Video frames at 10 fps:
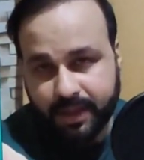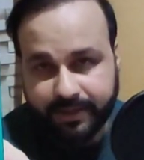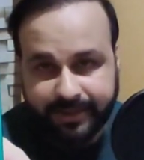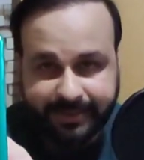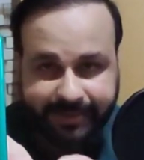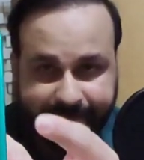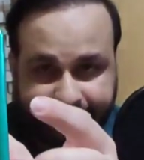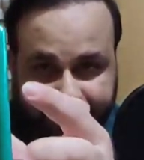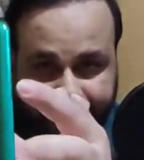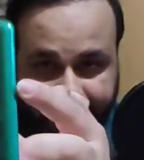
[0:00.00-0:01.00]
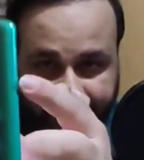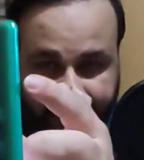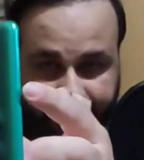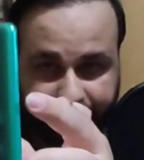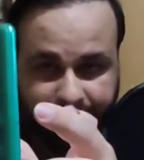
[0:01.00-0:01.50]
this
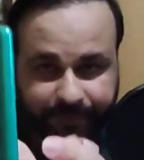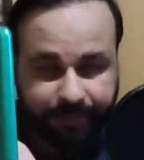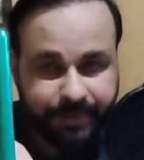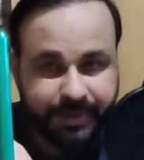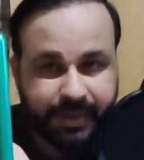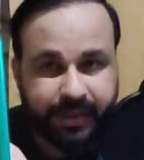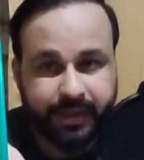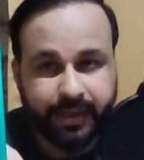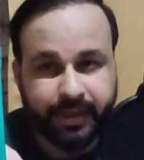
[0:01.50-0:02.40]
if you see